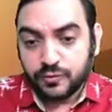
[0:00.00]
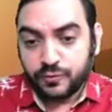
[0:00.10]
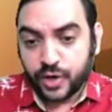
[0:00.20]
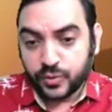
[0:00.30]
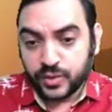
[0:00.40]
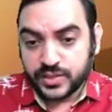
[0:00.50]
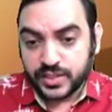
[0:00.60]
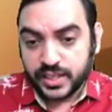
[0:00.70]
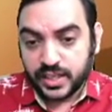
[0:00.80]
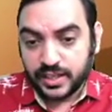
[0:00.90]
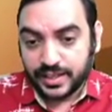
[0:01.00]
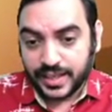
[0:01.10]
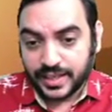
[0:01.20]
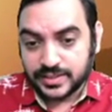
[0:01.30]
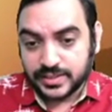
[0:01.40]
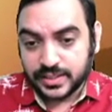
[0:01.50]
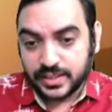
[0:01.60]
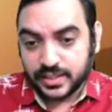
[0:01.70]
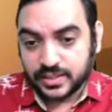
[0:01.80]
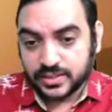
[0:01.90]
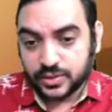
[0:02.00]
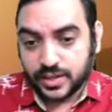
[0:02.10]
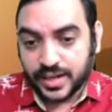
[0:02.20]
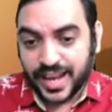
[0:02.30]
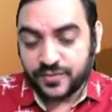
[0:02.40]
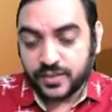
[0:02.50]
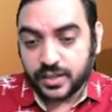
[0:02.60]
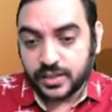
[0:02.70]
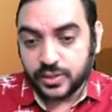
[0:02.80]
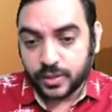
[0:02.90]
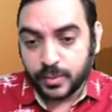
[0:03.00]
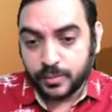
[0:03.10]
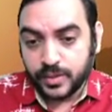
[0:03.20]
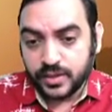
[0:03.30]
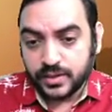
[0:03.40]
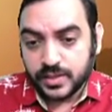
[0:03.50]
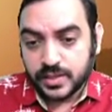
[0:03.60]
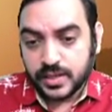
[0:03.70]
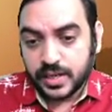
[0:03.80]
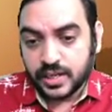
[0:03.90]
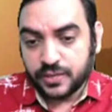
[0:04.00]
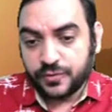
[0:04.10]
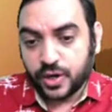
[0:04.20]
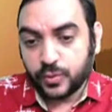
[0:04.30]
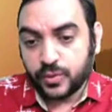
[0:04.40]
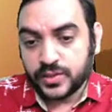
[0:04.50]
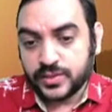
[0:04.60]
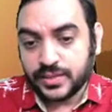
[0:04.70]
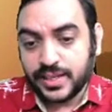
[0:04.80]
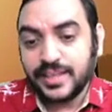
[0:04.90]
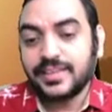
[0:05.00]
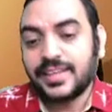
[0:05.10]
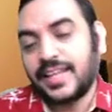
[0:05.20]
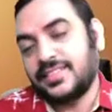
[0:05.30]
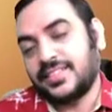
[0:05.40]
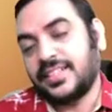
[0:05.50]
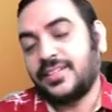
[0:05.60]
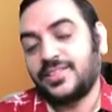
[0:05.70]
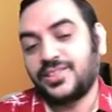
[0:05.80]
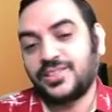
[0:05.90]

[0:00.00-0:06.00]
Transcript: Forward sale cancelled. So draft, you remember, like a forward sale cancelled.